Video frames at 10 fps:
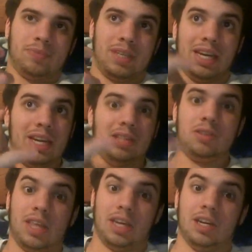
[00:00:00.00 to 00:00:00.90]
They
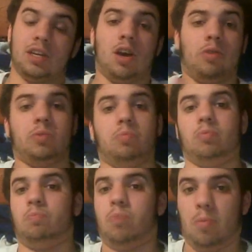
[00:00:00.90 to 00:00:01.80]
did
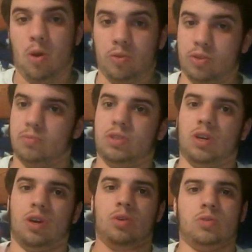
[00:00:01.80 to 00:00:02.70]
co-promote some
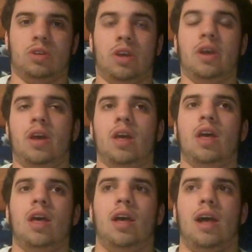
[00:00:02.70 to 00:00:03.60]
shows.
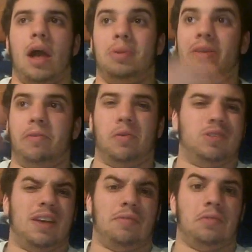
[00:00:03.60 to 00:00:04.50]
I believe it
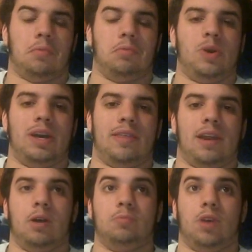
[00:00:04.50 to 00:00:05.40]
was FWA that
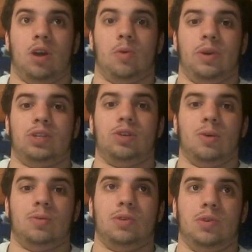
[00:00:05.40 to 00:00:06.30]
helped ROH
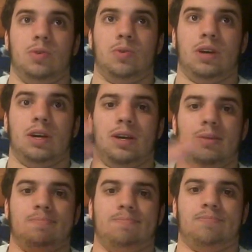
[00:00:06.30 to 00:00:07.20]
go to
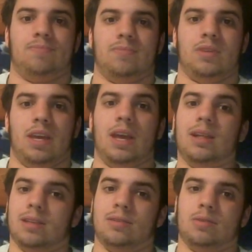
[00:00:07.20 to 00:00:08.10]

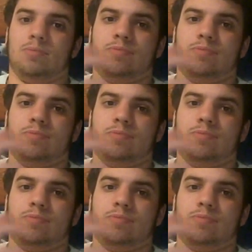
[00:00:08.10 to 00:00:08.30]
England.